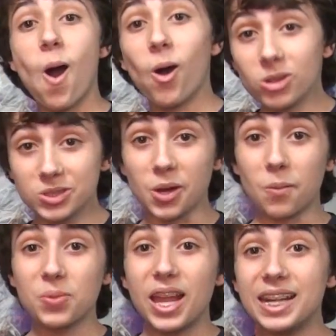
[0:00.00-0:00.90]

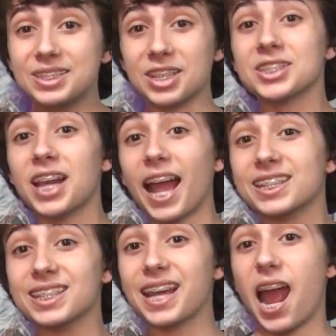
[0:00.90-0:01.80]
Also, it doesn't
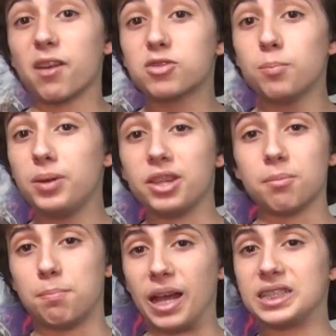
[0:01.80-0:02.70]
actually have to be the
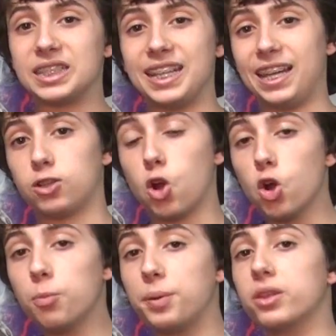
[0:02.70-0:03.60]
best, it
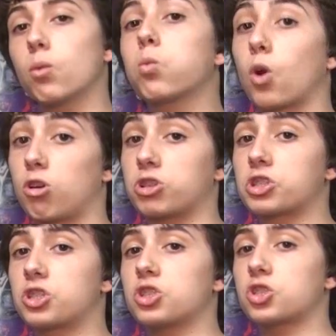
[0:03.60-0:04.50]
could be the
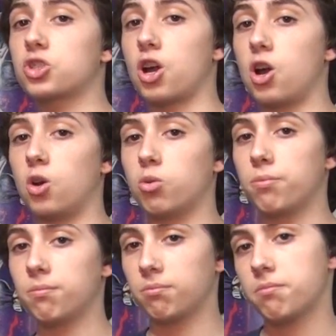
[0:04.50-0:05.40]
worst, so,
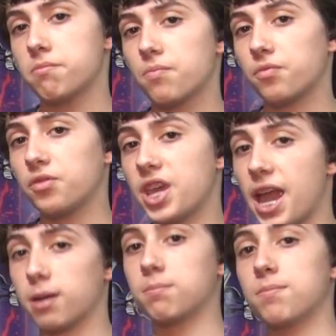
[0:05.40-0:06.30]
yeah,
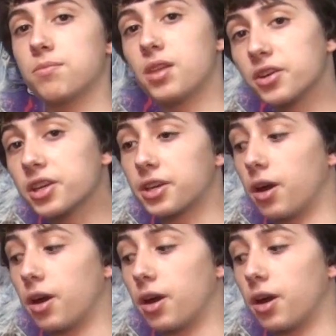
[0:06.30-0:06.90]
there you